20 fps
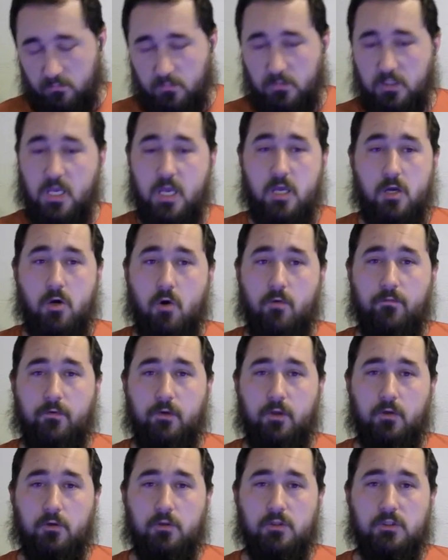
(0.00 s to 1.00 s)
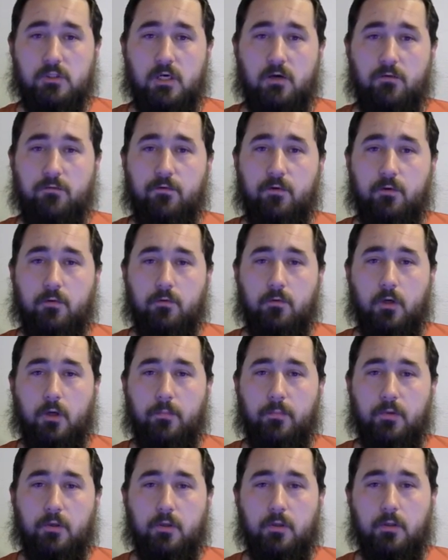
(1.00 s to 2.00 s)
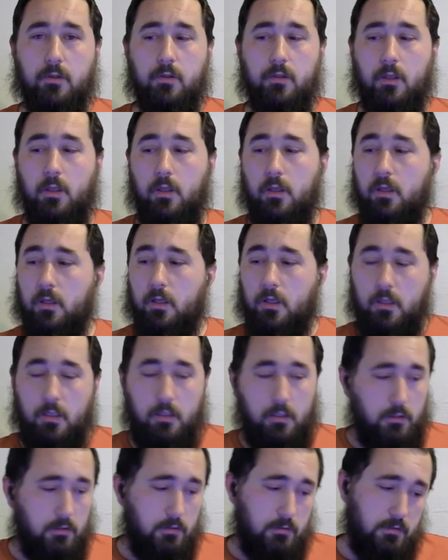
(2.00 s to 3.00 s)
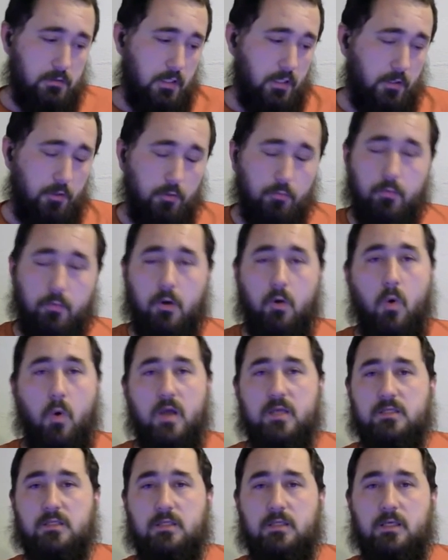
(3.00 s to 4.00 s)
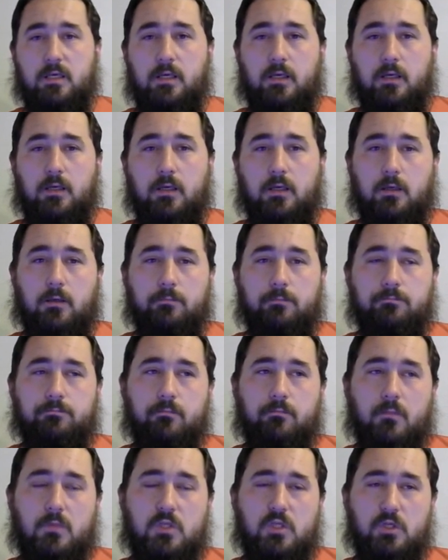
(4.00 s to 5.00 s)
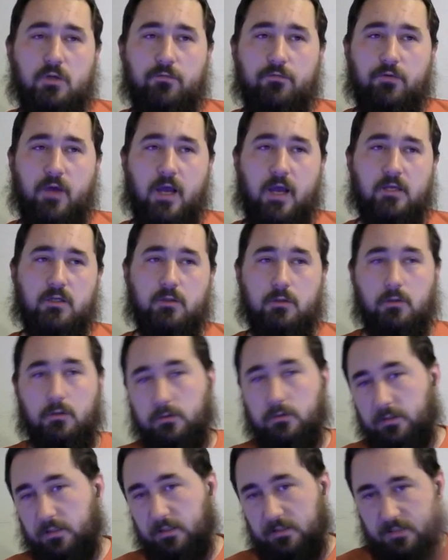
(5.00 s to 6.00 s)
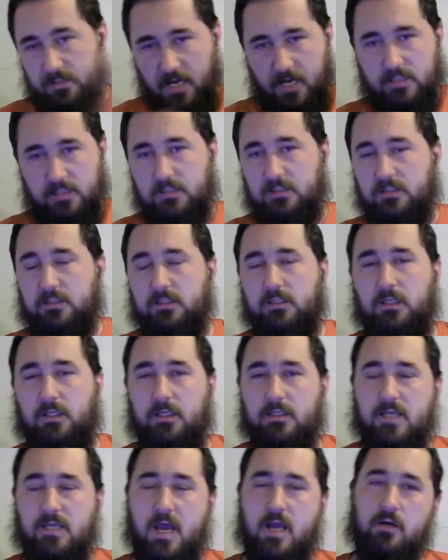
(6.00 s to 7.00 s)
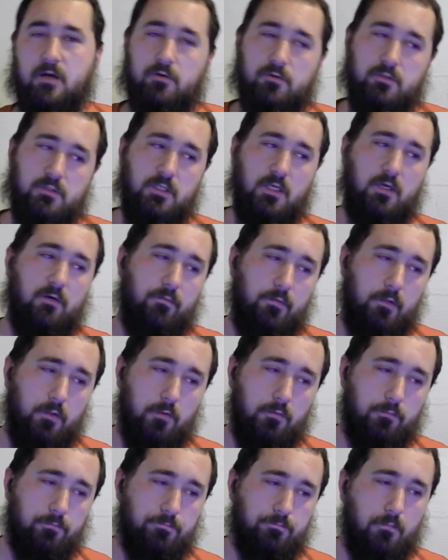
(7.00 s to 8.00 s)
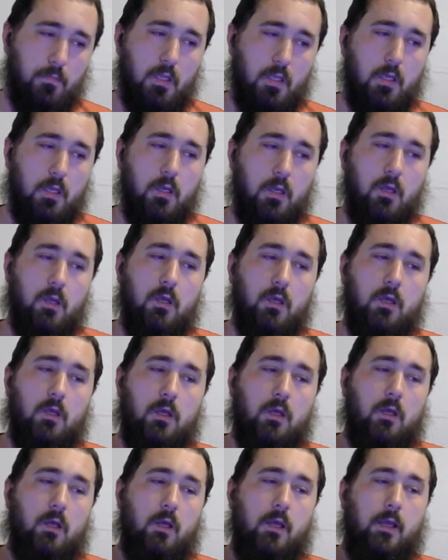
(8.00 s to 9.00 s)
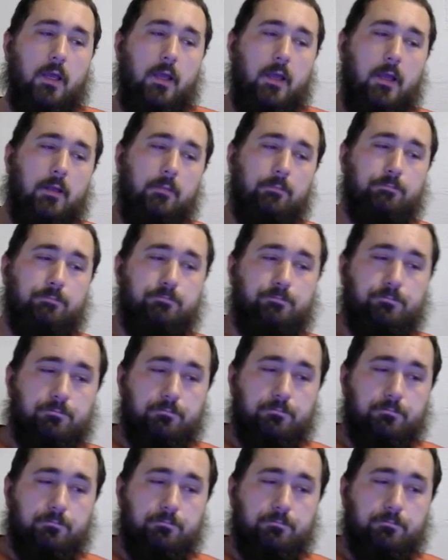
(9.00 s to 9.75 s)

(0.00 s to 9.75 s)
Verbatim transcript: take over your cell phone number and say you request a uh, two factor and it'll get texted to the attacker instead of you. And